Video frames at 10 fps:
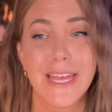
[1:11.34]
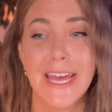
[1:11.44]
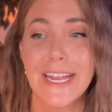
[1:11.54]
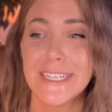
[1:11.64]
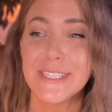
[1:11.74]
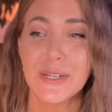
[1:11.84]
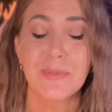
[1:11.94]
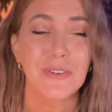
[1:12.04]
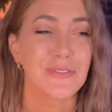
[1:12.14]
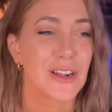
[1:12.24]
getting
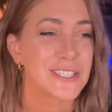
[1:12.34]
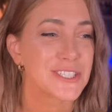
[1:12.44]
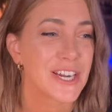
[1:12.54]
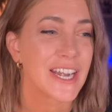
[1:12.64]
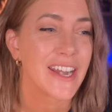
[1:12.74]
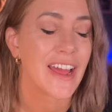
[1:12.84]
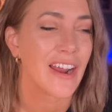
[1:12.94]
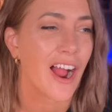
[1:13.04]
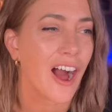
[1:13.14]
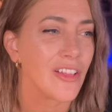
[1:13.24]
super frustrated and
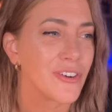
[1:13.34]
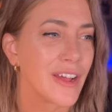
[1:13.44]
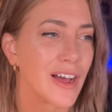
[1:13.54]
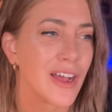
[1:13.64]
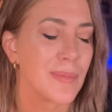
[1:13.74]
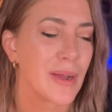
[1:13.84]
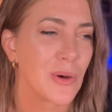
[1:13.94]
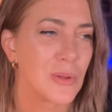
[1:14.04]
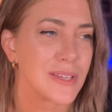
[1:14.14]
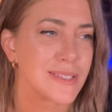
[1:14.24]
I hollered out at my
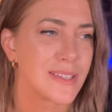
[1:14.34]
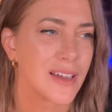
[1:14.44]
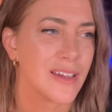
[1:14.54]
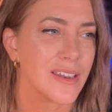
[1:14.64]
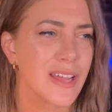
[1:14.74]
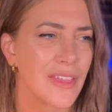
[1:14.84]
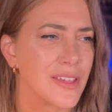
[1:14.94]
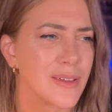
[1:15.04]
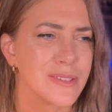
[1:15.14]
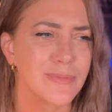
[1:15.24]
oldest son. I
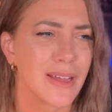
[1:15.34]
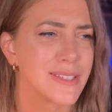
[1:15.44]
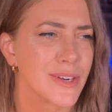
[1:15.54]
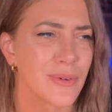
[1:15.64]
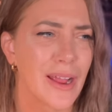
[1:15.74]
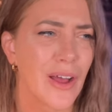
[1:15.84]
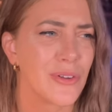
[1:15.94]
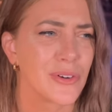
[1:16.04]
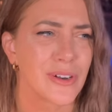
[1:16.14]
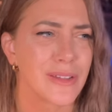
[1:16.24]
think he was messing
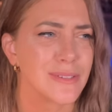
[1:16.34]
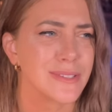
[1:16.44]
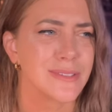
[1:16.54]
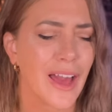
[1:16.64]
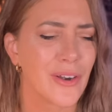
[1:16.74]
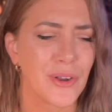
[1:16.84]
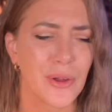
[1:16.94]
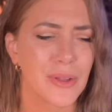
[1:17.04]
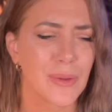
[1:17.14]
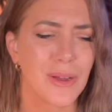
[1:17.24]
around or he was, I don't
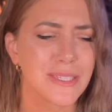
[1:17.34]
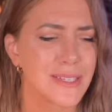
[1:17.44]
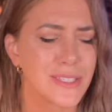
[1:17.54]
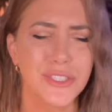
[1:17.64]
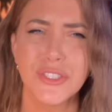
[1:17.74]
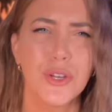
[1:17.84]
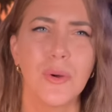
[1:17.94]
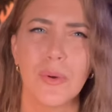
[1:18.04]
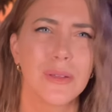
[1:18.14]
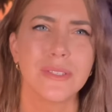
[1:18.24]
know, he wasn't doing
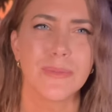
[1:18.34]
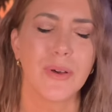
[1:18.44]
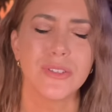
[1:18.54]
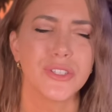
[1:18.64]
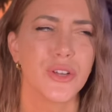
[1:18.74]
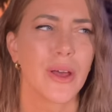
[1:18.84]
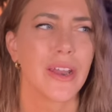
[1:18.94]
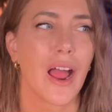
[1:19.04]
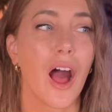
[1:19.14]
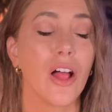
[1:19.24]
what he was supposed to do. And
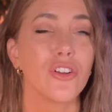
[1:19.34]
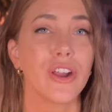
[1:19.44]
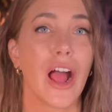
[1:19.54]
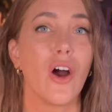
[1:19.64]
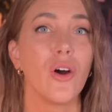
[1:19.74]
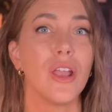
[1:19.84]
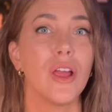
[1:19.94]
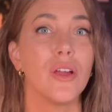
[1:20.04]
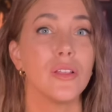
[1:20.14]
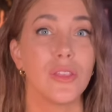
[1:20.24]
I hollered out
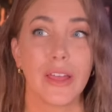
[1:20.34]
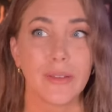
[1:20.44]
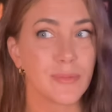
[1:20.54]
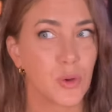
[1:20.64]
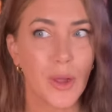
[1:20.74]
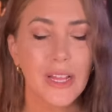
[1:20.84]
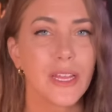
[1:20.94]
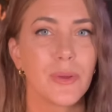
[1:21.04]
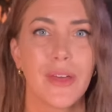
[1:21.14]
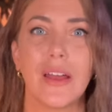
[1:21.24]
like quickly
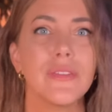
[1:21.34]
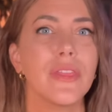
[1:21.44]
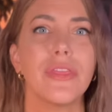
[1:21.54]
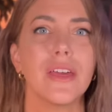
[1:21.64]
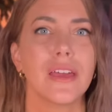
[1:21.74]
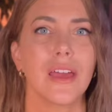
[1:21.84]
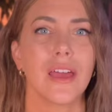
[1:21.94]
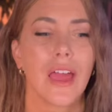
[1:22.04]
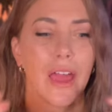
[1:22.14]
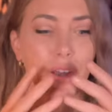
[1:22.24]
without even
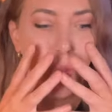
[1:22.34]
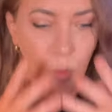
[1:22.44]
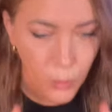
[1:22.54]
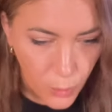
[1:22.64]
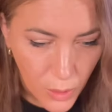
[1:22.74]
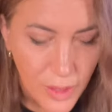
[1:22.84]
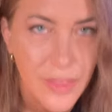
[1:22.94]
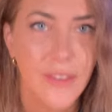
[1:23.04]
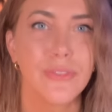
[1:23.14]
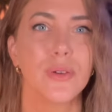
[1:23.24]
thinking and
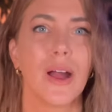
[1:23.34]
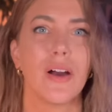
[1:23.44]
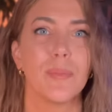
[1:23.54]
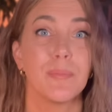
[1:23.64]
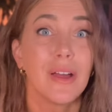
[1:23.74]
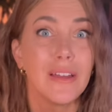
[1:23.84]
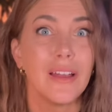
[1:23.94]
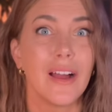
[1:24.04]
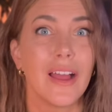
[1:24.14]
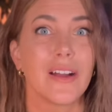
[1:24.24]
they flew out. But
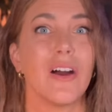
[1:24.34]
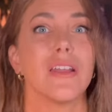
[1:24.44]
I caught